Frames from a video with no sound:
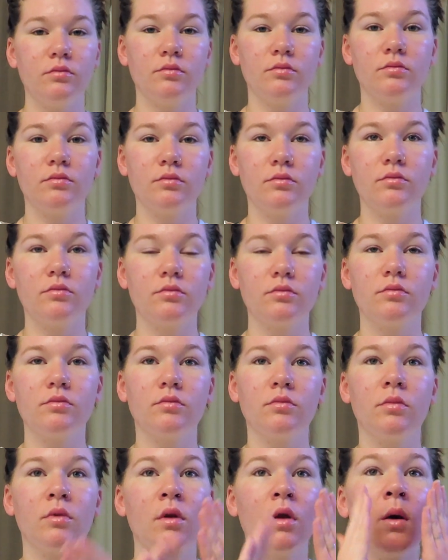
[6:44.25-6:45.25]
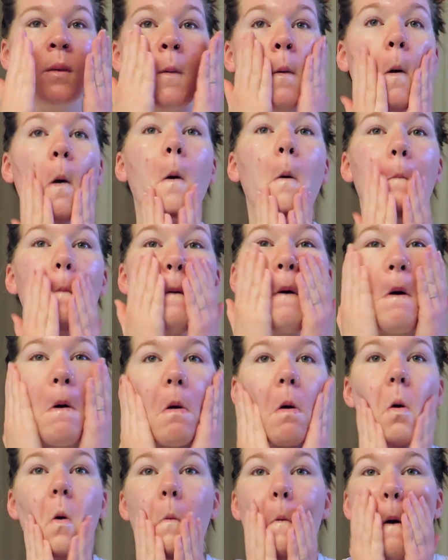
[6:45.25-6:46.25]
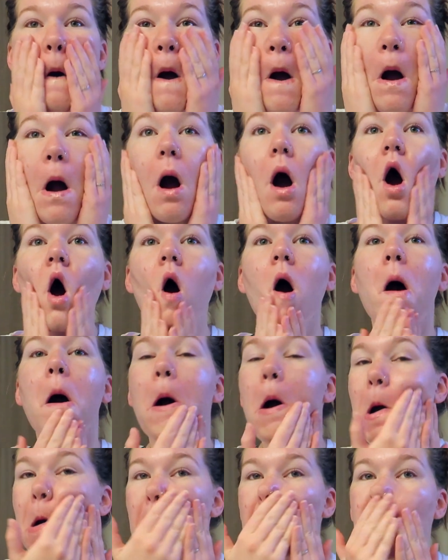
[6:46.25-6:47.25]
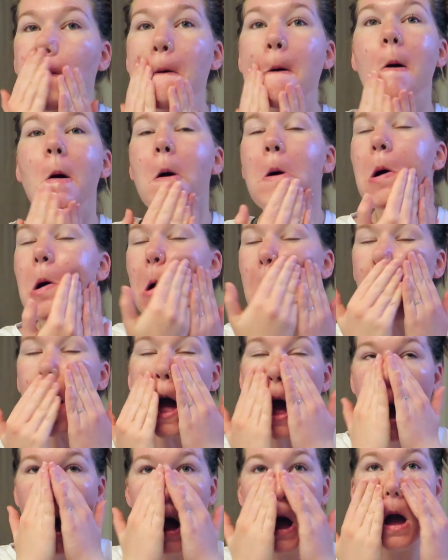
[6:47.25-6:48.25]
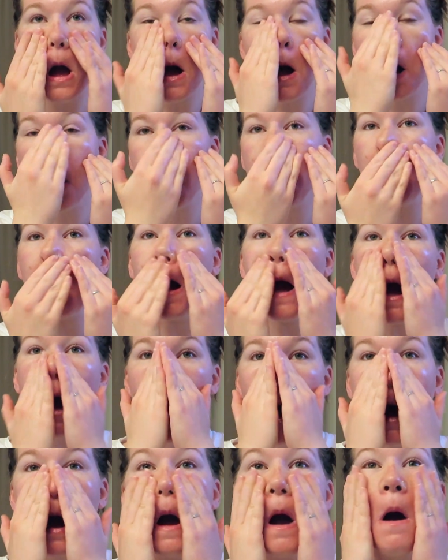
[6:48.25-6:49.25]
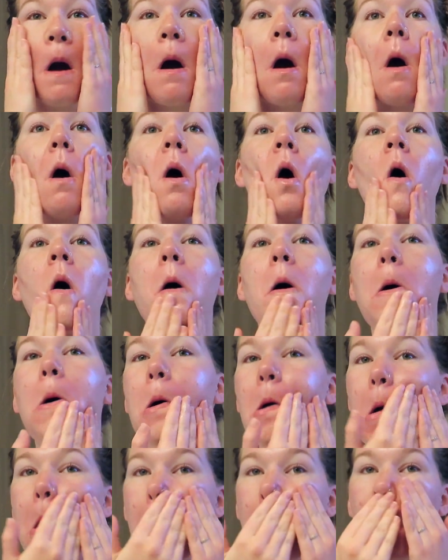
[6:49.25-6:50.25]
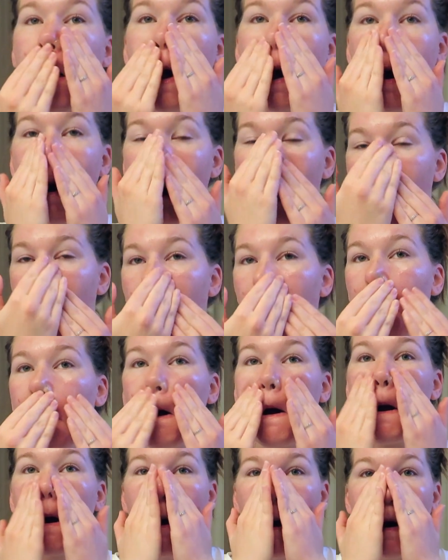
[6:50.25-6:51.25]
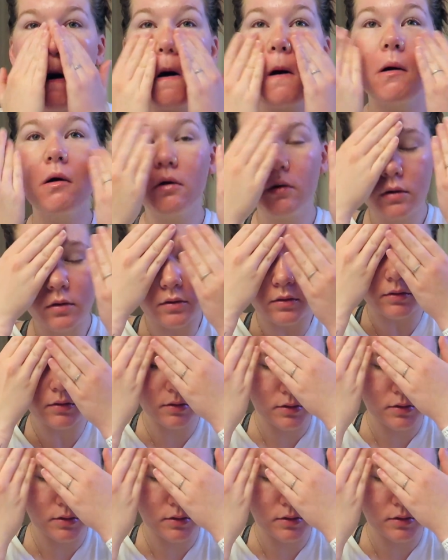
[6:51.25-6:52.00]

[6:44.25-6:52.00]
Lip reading: much of this on, but it is a pretty thick oil if that's something you kind of need to keep in mind. And then the last thing that I do is put on sunscreen.